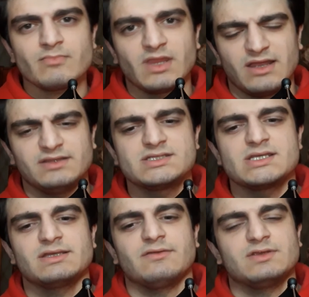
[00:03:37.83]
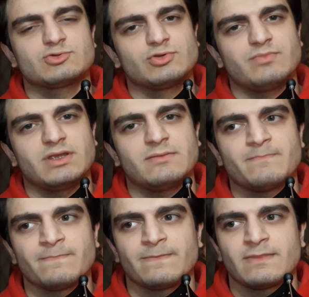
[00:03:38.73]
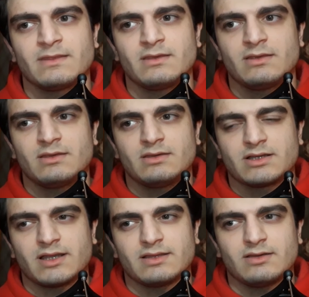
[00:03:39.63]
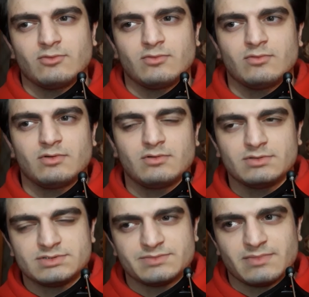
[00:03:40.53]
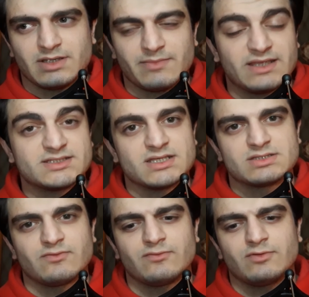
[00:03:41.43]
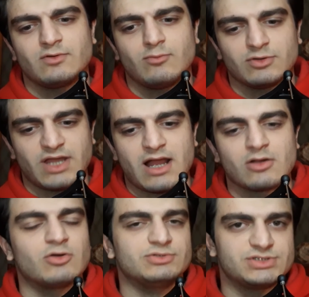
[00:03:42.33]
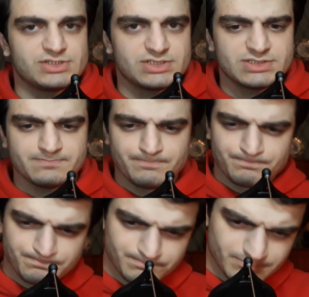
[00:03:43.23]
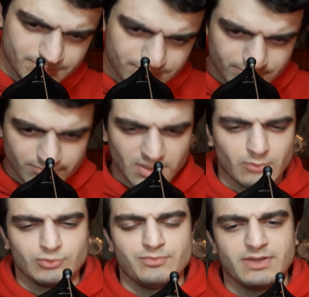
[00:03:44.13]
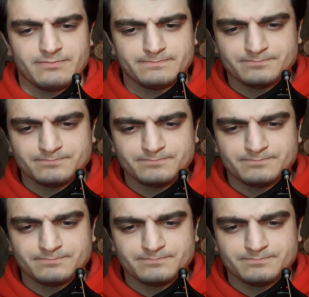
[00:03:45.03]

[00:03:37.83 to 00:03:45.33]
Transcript: and this would be kind of to make sense of what unconscious would be.